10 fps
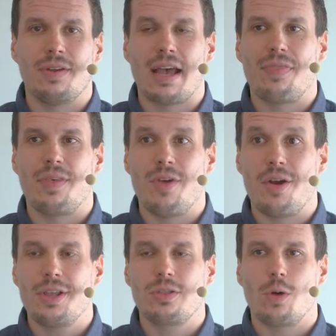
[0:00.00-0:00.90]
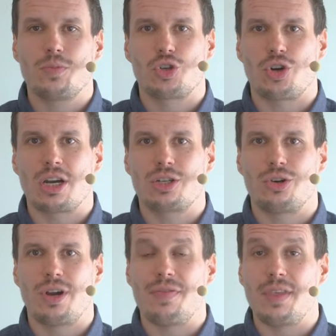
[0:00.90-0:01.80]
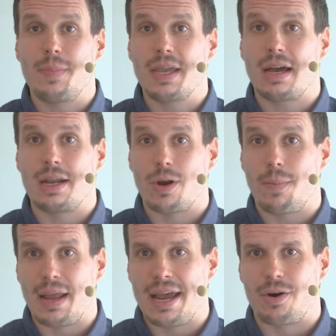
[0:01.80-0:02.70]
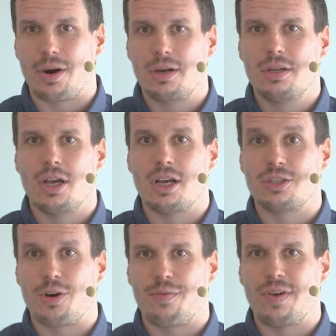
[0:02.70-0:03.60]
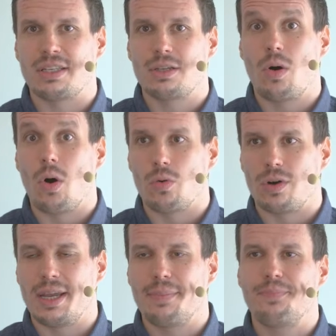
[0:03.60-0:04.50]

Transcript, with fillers: at the very top structure and typically on a planar uh, surface only.